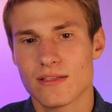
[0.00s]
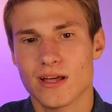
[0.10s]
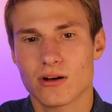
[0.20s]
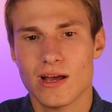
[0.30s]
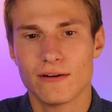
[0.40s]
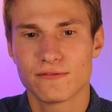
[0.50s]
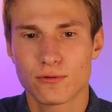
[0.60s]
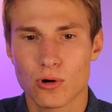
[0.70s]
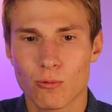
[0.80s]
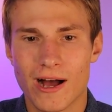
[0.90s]
Then I'll have
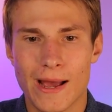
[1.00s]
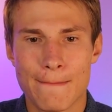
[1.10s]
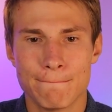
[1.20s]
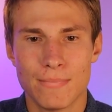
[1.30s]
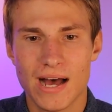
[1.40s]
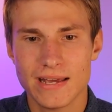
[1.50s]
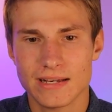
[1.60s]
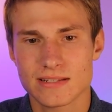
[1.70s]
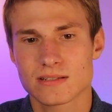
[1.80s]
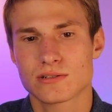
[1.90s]
4y
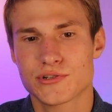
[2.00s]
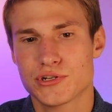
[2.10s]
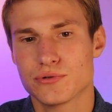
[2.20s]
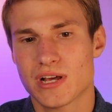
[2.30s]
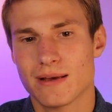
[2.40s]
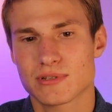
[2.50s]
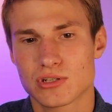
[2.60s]
minus 2 times